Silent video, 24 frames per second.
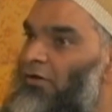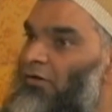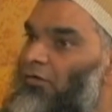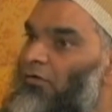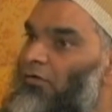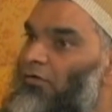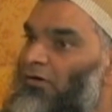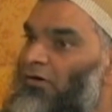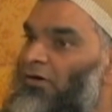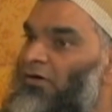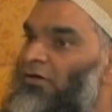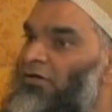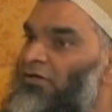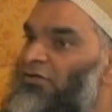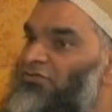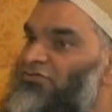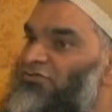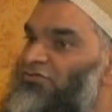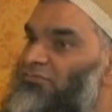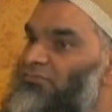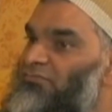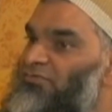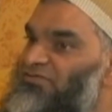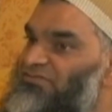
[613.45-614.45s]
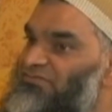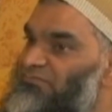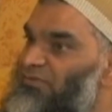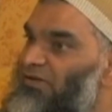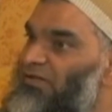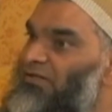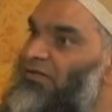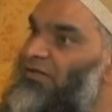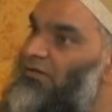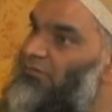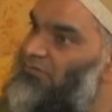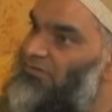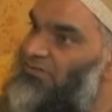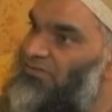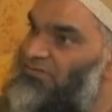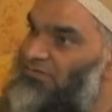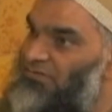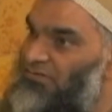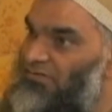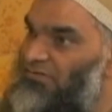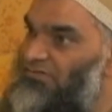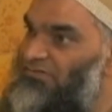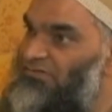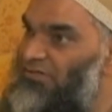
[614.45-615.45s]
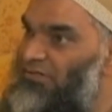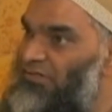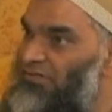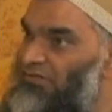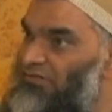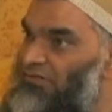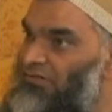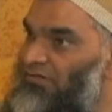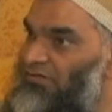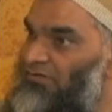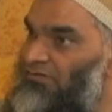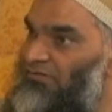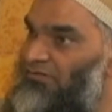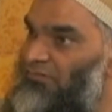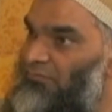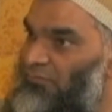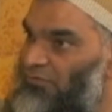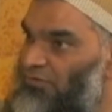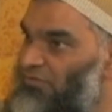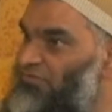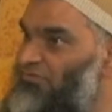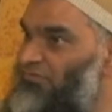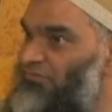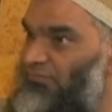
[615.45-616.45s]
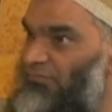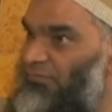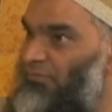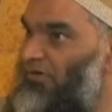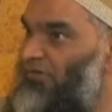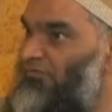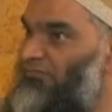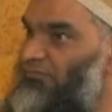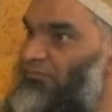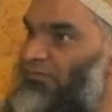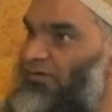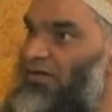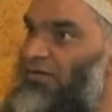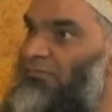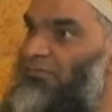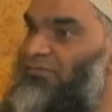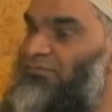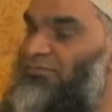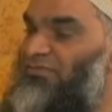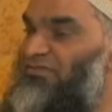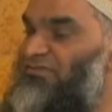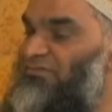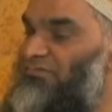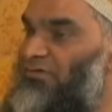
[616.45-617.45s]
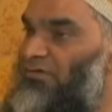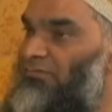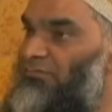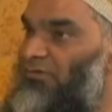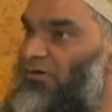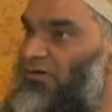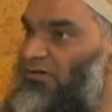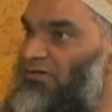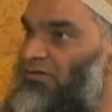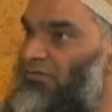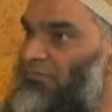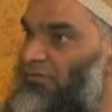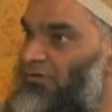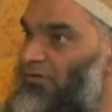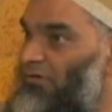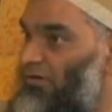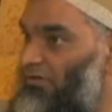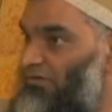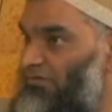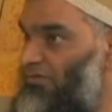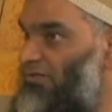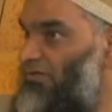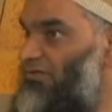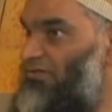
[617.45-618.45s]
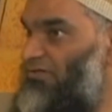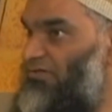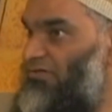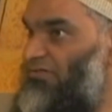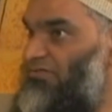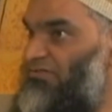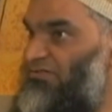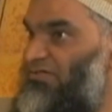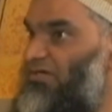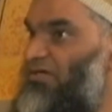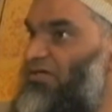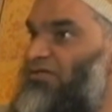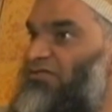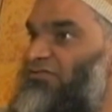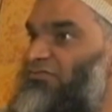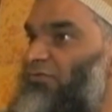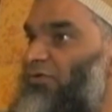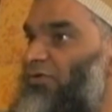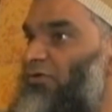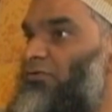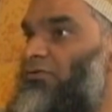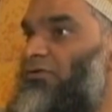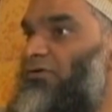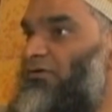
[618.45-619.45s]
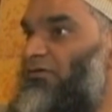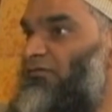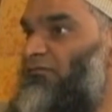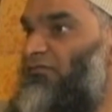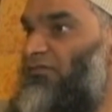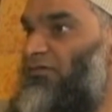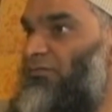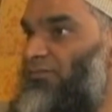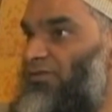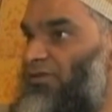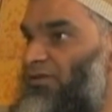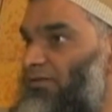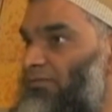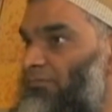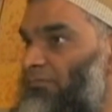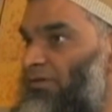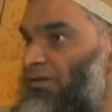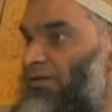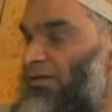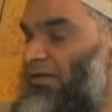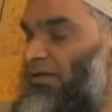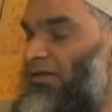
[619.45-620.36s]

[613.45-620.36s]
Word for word: or it should be spelled out in detail in the words of the prophet Muhammad, peace be upon him, in authentic sayings recorded from him.